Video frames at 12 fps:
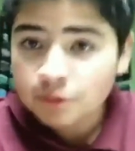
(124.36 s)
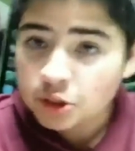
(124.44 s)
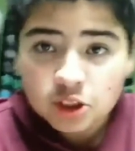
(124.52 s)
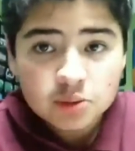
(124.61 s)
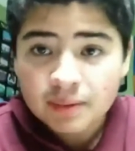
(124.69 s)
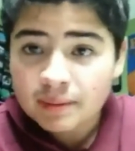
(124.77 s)
for
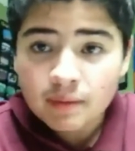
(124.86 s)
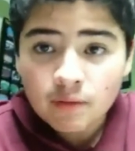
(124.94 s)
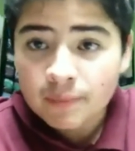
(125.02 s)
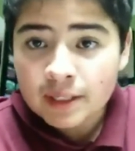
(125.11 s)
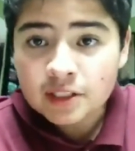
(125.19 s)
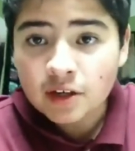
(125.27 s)
a limited
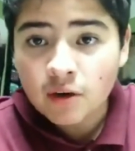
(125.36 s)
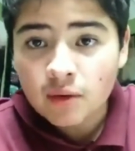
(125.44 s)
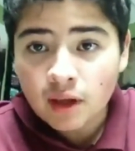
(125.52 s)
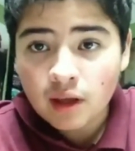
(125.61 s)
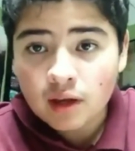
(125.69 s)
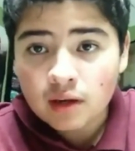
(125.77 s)
time, we're going to
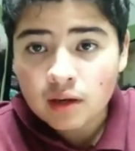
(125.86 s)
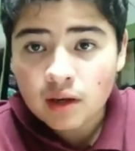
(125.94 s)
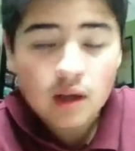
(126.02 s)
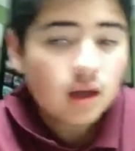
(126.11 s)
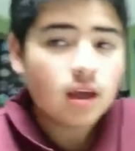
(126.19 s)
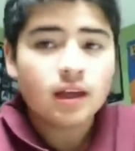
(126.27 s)
have GT
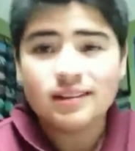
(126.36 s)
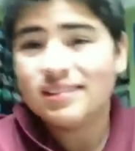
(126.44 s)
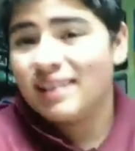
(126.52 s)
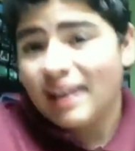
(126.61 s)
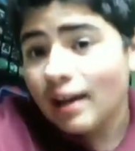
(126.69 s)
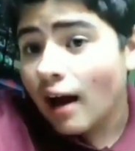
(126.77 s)
Warrior
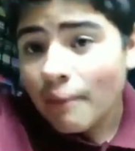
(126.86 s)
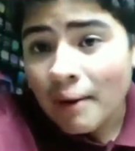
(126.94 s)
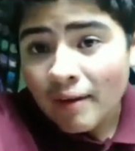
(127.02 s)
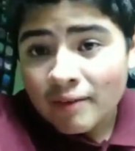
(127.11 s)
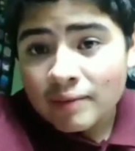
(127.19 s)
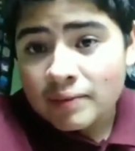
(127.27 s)
custom
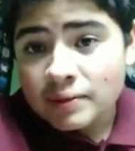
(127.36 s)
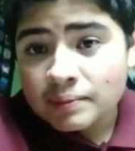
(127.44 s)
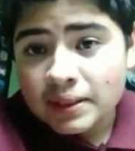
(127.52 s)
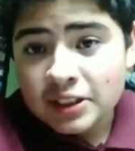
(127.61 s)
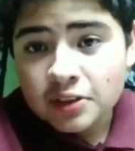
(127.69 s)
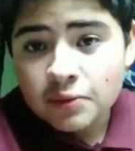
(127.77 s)
red polos.
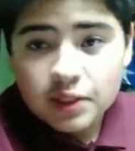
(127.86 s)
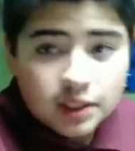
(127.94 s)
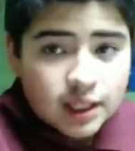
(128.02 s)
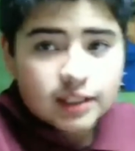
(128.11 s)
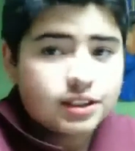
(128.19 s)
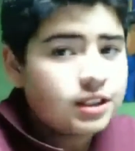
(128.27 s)
It's
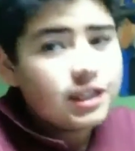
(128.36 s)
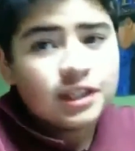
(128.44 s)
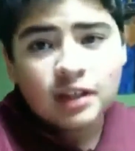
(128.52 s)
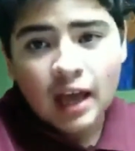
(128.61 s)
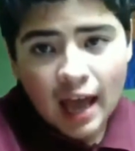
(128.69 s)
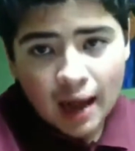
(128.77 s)
even going to have
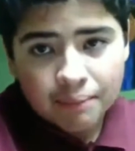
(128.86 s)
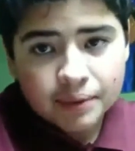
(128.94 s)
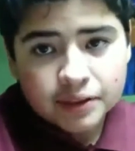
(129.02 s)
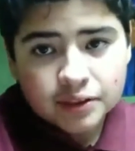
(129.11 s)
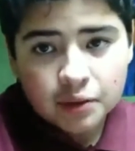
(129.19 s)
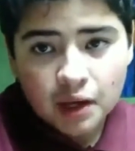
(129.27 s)
triple
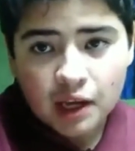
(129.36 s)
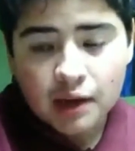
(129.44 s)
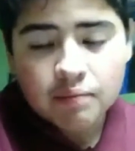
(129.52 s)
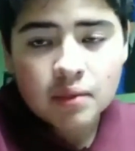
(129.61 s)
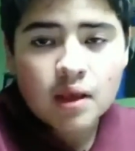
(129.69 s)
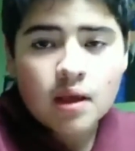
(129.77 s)
button-ups.
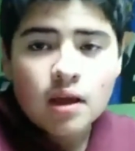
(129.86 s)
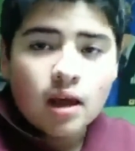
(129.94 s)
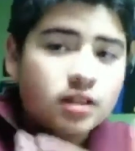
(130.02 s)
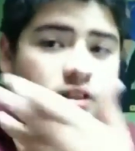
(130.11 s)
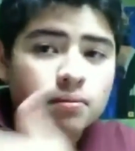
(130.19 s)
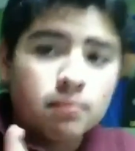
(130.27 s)
If you
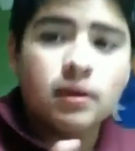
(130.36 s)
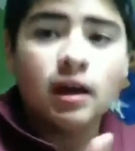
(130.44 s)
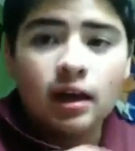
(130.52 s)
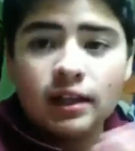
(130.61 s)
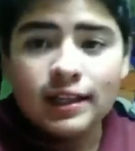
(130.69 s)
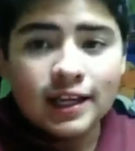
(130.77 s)
purchase this
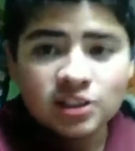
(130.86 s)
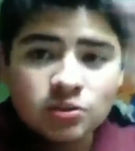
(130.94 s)
polo in the